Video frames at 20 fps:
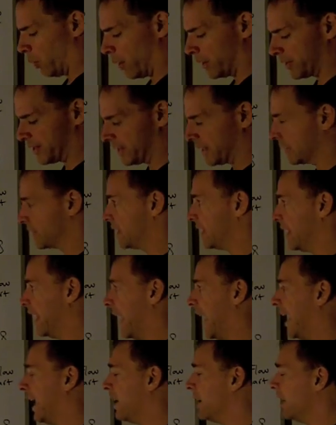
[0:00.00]

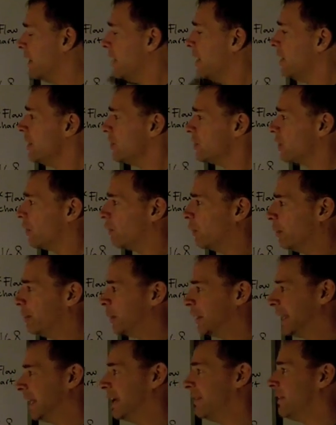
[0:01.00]
168. So if we
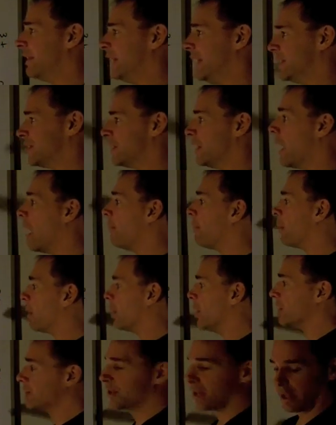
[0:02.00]
believe in these
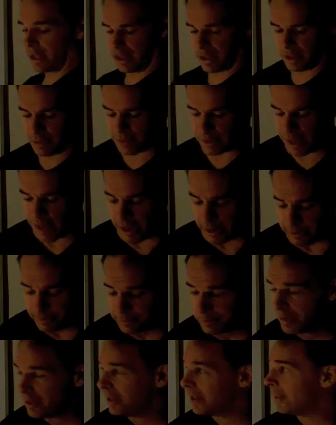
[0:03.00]
numbers,
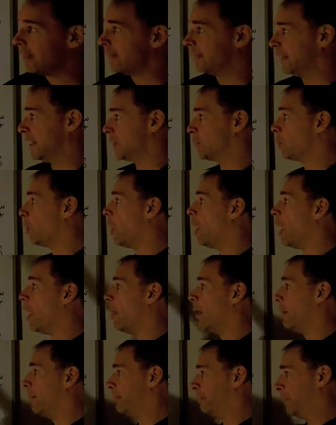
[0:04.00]
then these
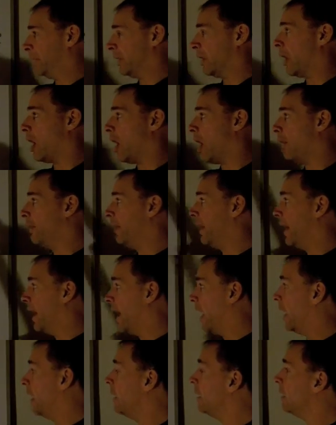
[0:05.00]
will be all
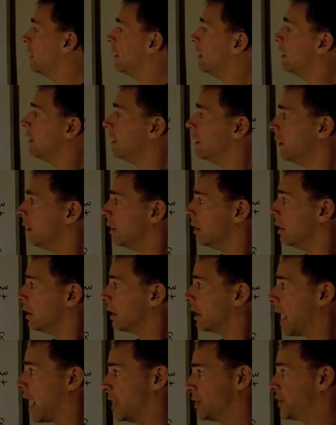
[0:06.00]
the
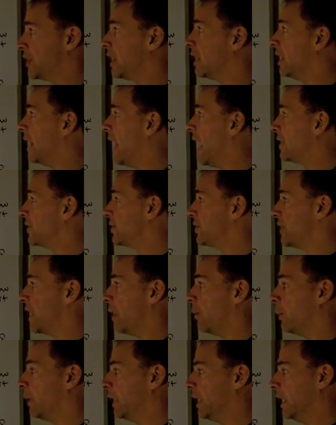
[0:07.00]
conjugacy classes
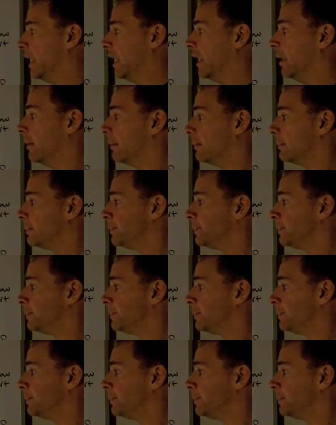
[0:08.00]
that we need.